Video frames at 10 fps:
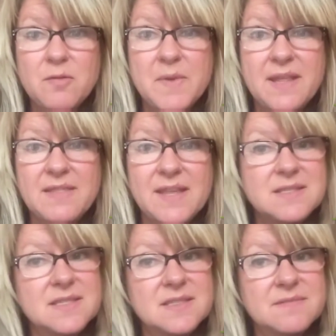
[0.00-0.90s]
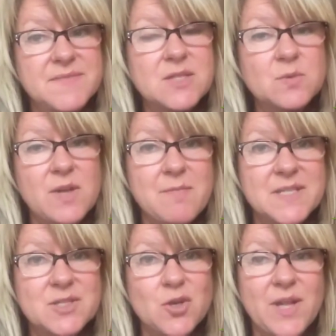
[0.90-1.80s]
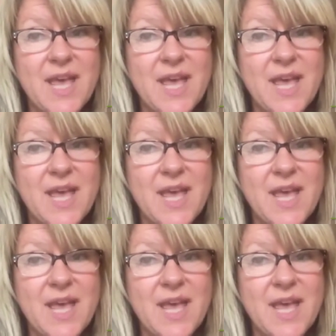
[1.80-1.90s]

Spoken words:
but that's what I've been told.